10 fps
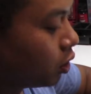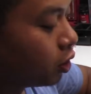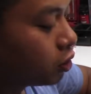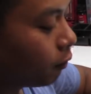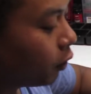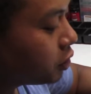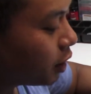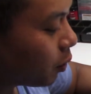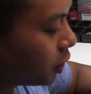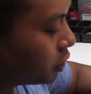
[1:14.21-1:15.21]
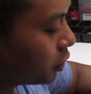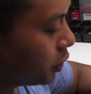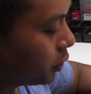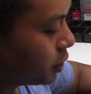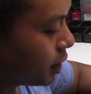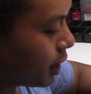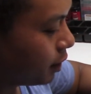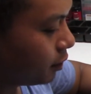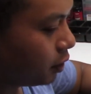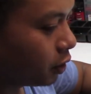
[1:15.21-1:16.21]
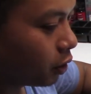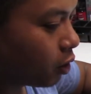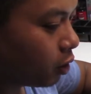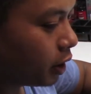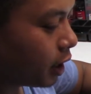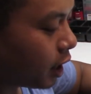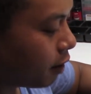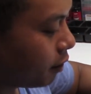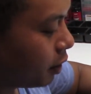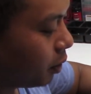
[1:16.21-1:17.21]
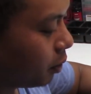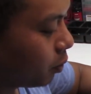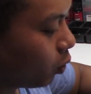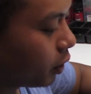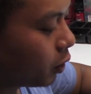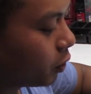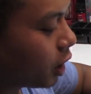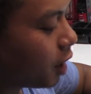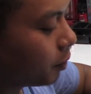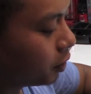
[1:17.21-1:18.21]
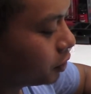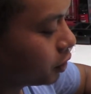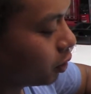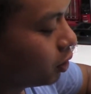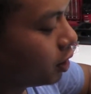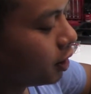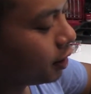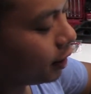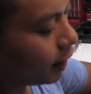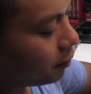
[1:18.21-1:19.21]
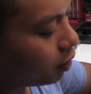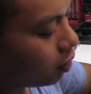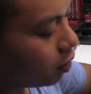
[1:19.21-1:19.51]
So first thing I want to show you is that, the car didn't have a working odometer. So they gave the car